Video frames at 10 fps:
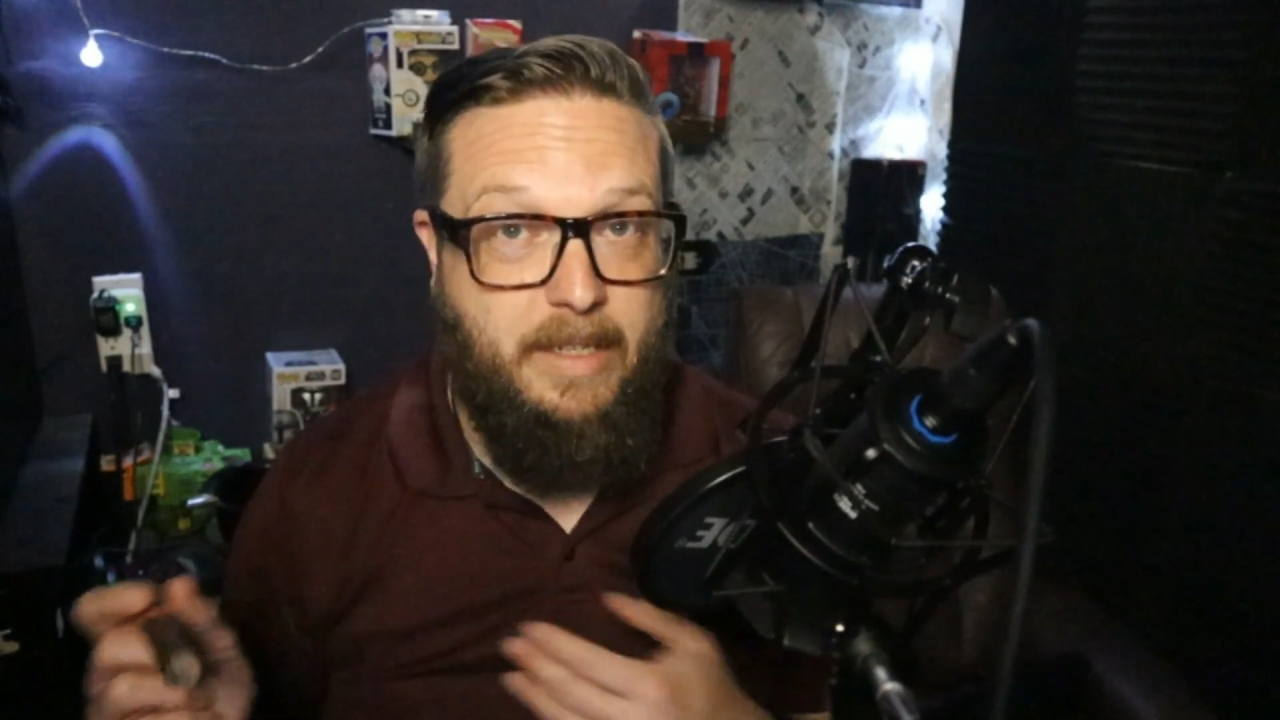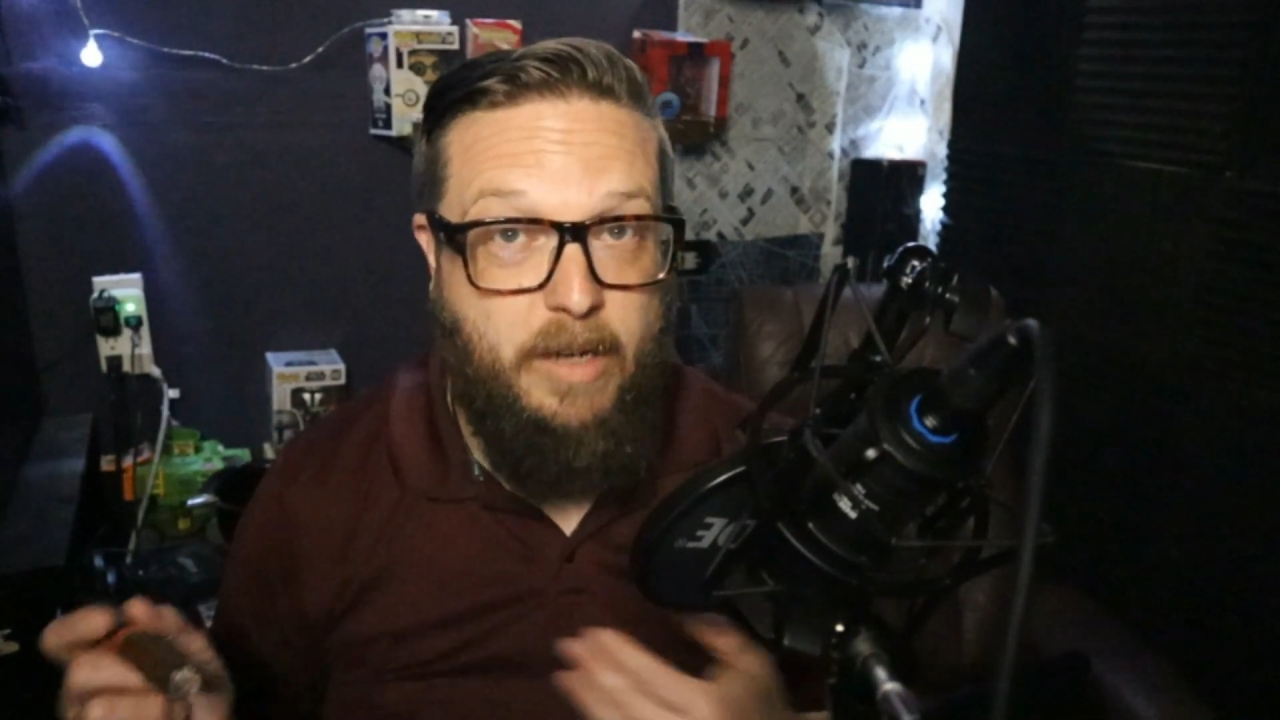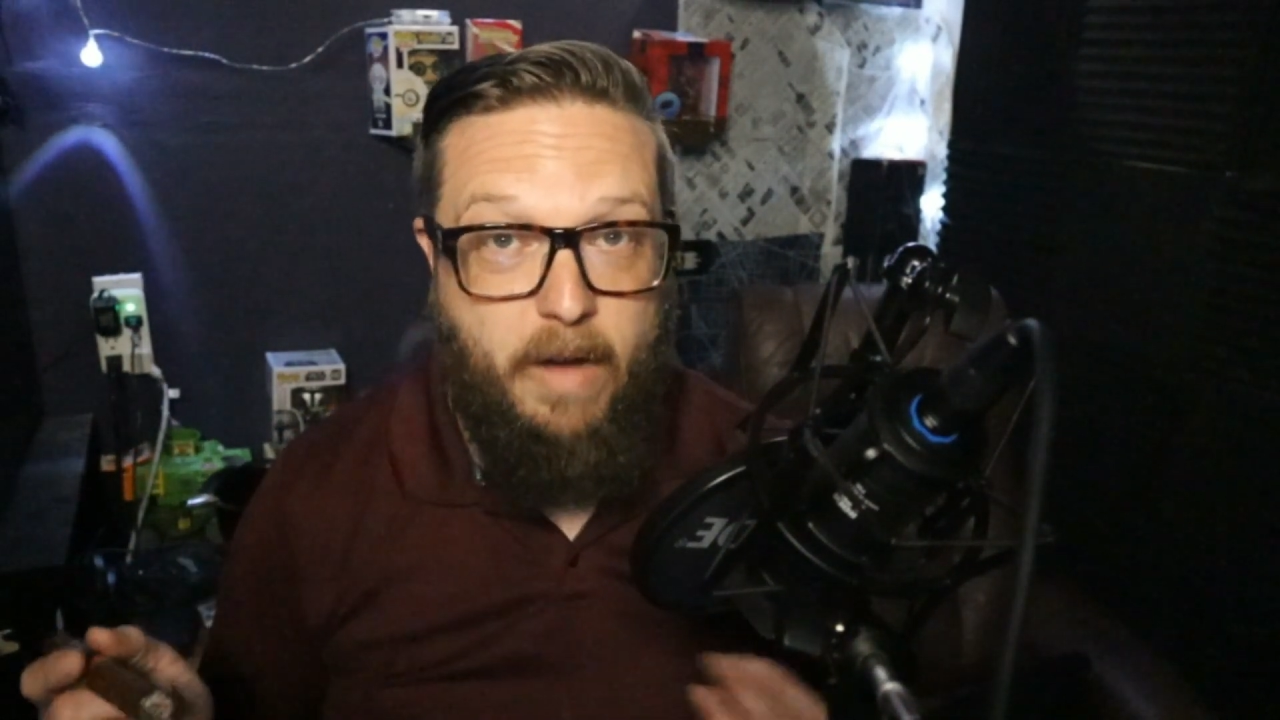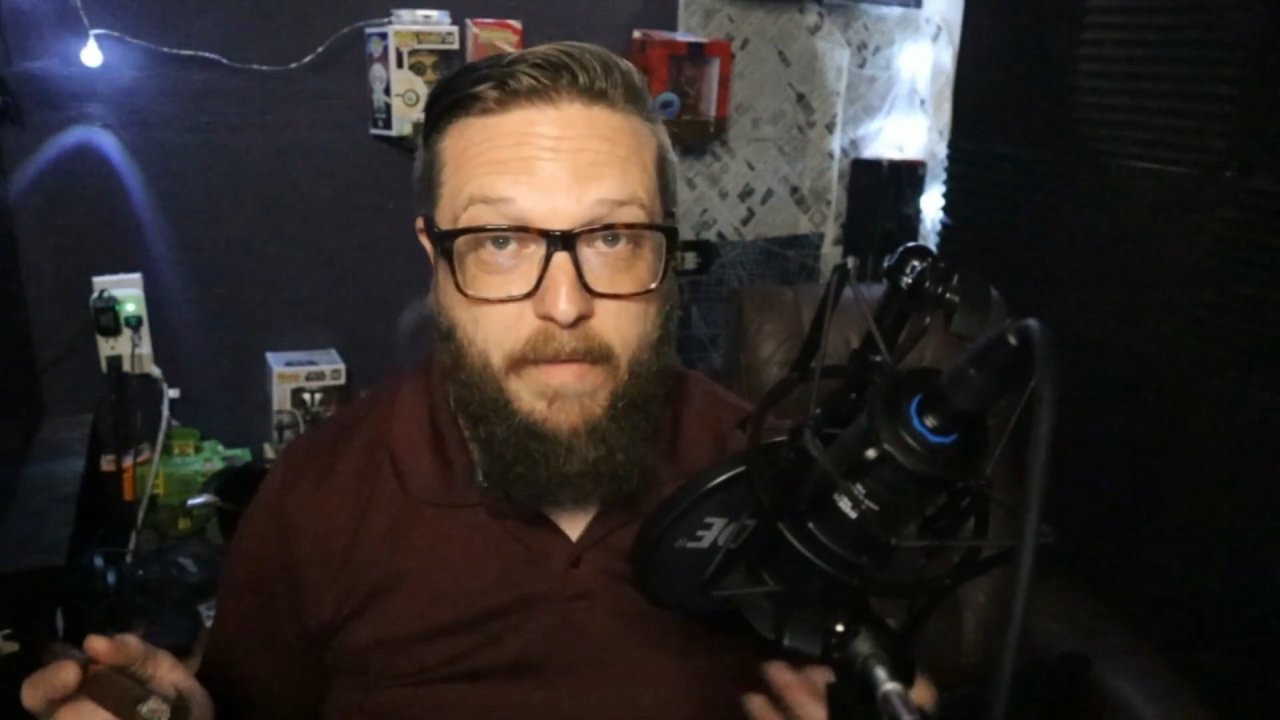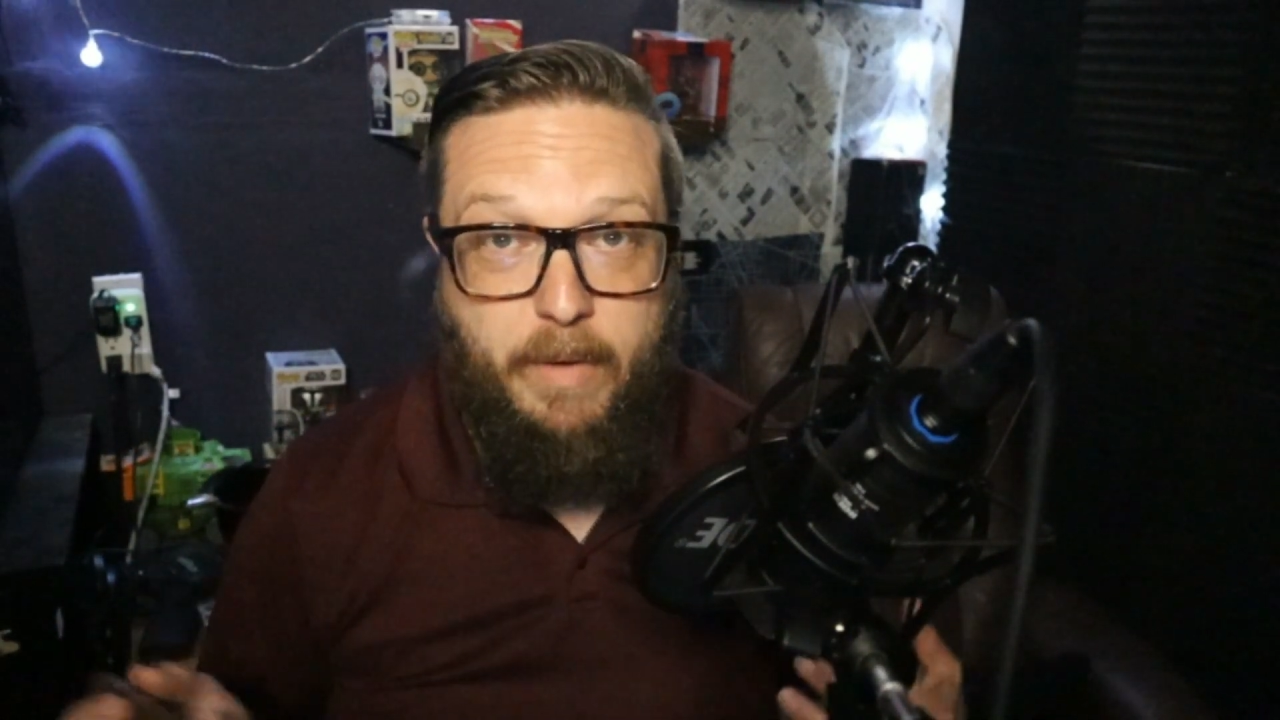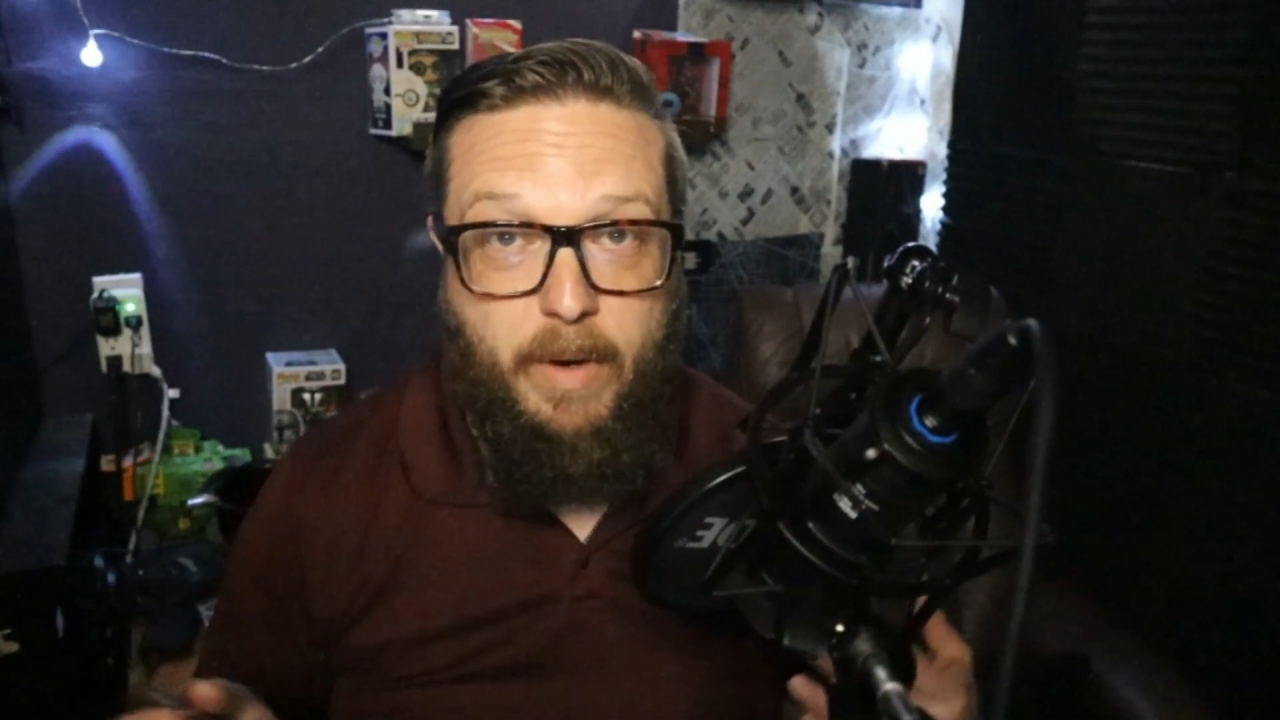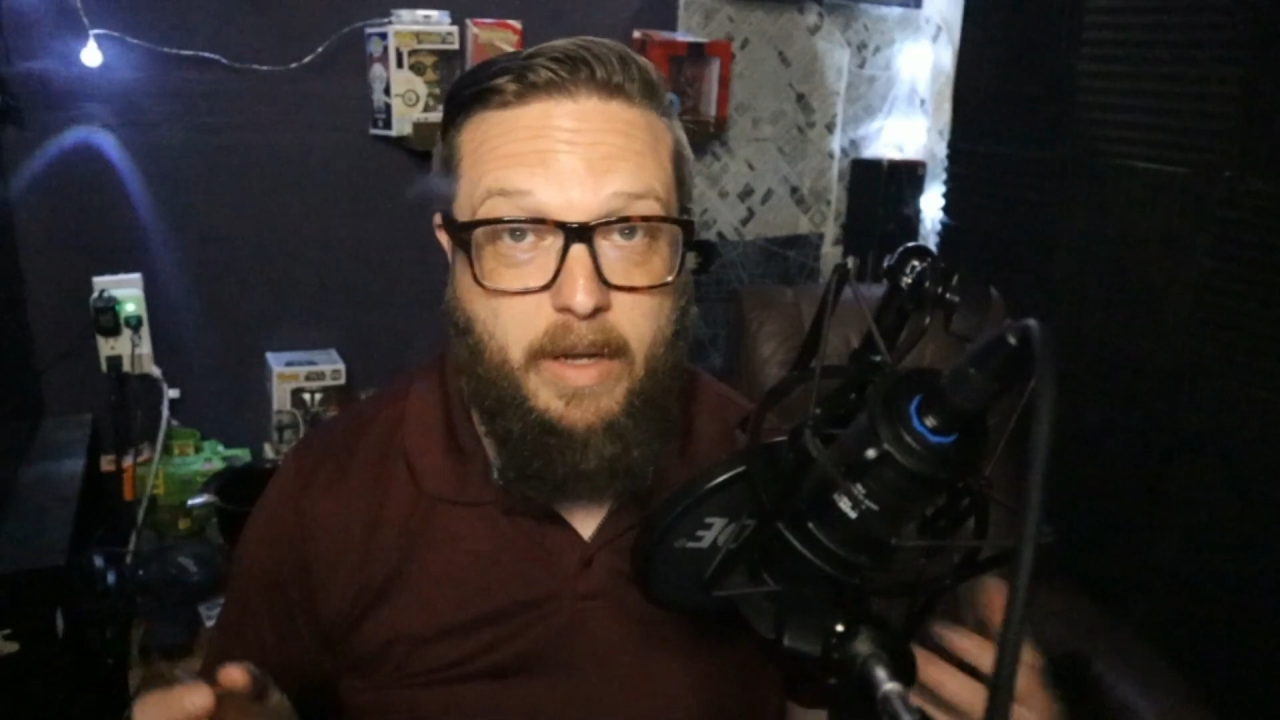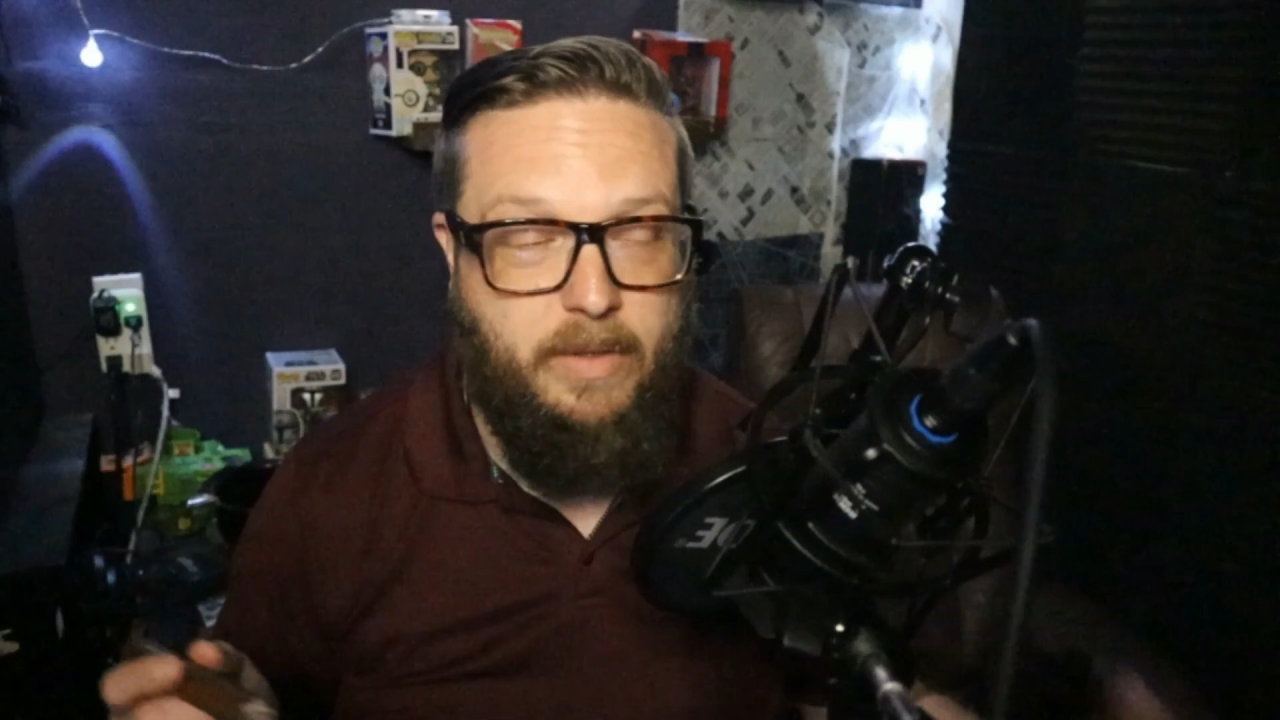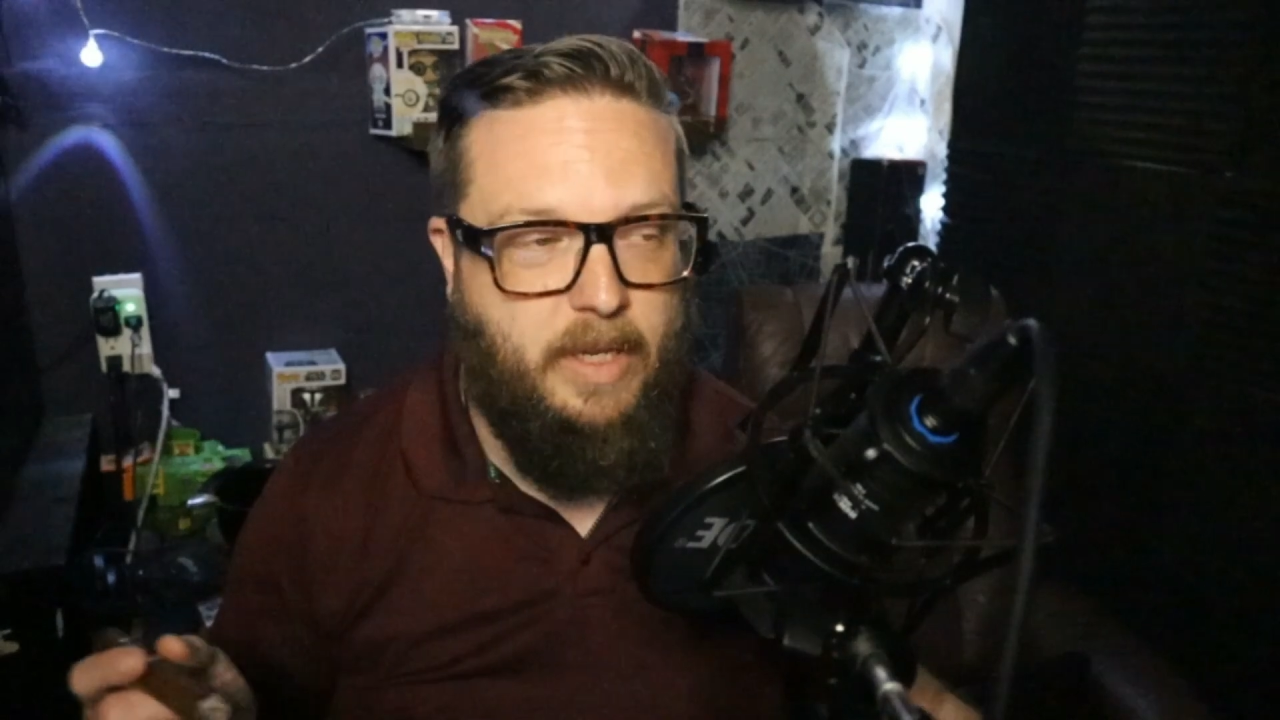coffee grounds,